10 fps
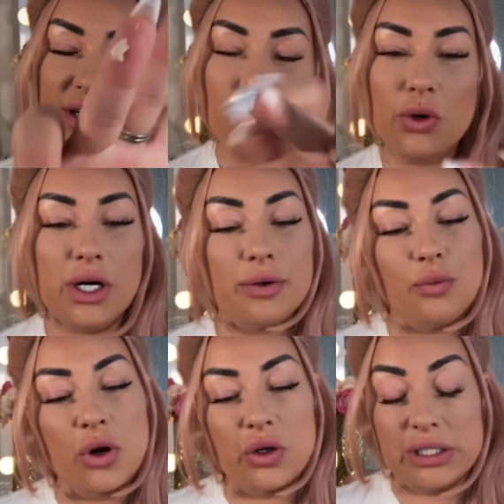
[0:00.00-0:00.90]
or
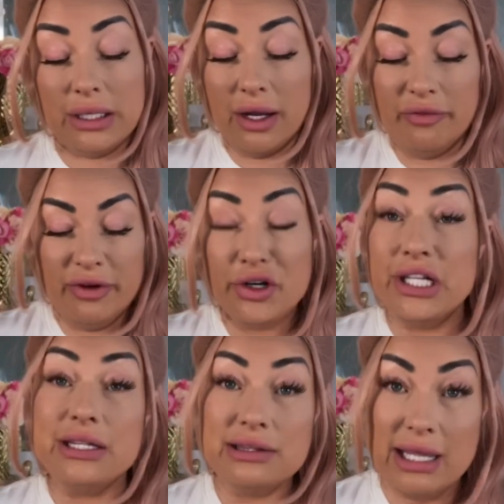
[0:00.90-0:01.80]
well, a very
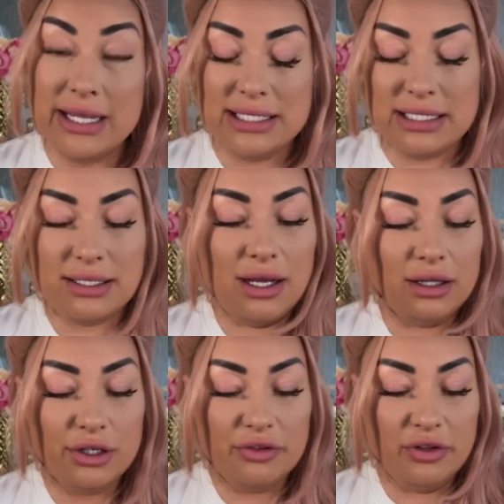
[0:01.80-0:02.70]
light
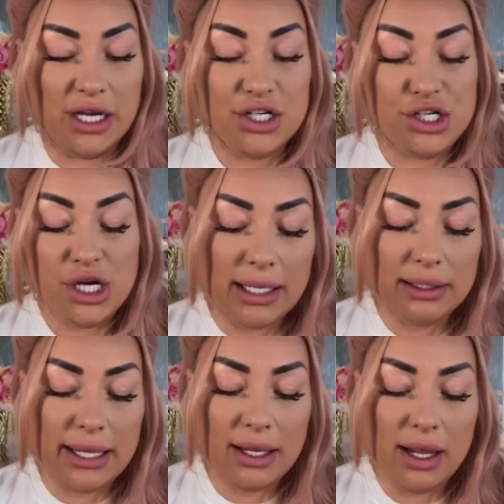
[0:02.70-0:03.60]
color flesh. I
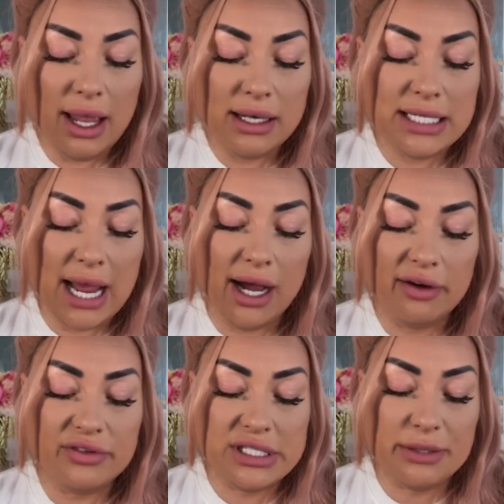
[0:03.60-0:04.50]
like to
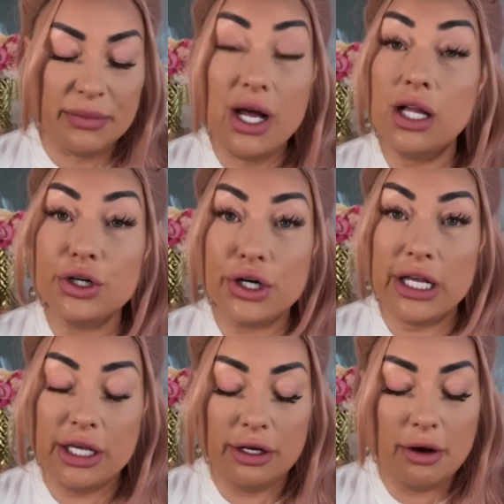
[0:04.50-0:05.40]
have some color
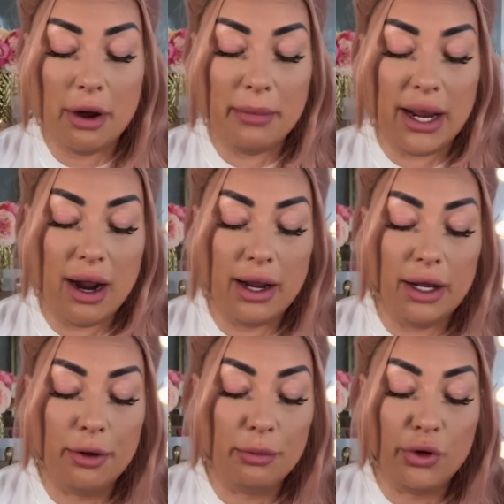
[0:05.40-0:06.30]
in my
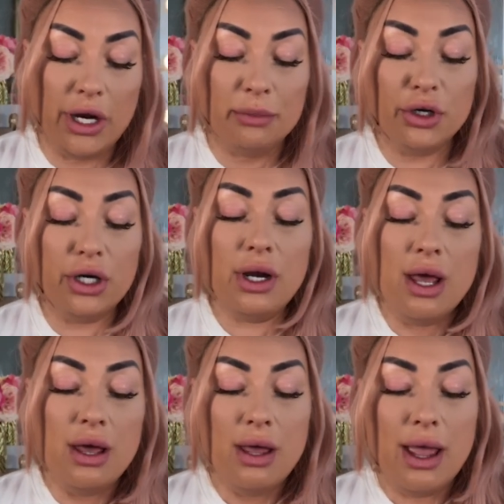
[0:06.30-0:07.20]
eye primer.
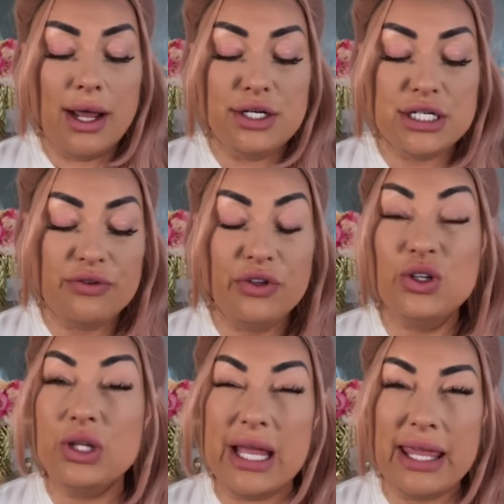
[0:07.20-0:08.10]
I just feel
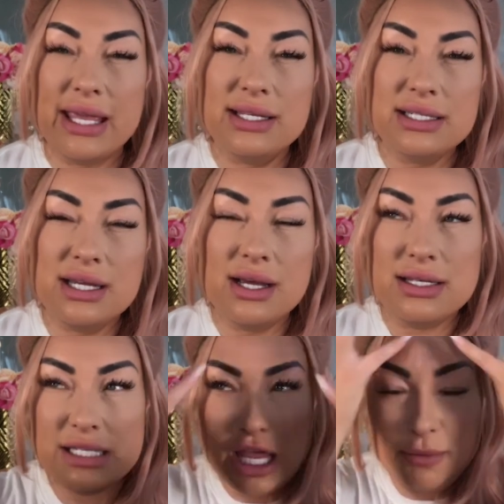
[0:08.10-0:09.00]
like it
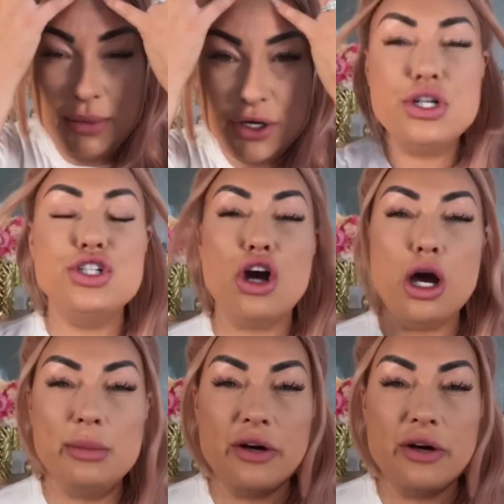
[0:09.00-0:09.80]
does a better job of